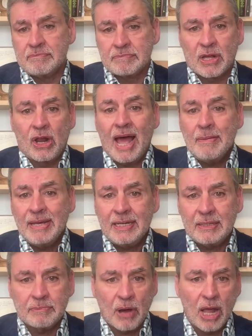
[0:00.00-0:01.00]

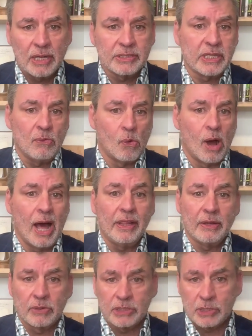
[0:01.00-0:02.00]
climate policy,
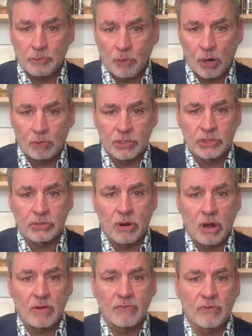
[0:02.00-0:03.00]
while there was support was
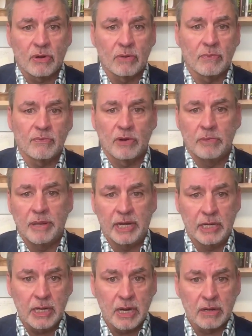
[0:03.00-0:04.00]
strong for, for
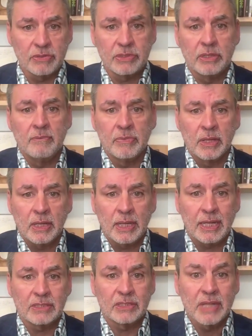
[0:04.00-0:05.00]
many years,
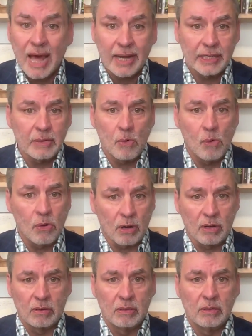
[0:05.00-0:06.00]
it's not
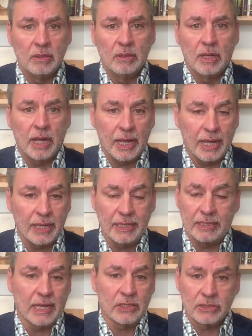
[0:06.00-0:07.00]
anymore. And
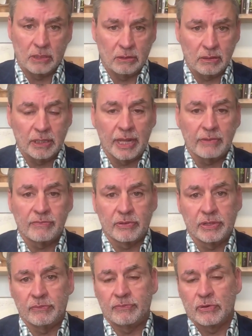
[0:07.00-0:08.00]
it doesn't look like
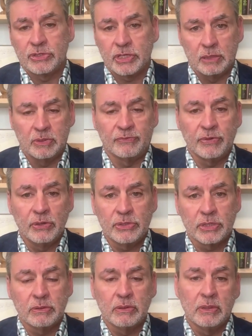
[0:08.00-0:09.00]
for the foreseeable
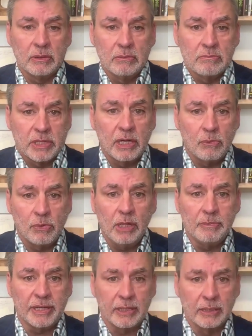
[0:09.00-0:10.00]
future that it
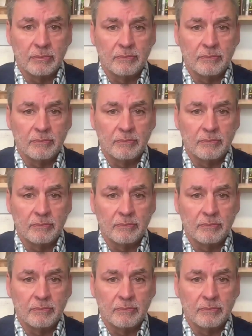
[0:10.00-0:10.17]
will be.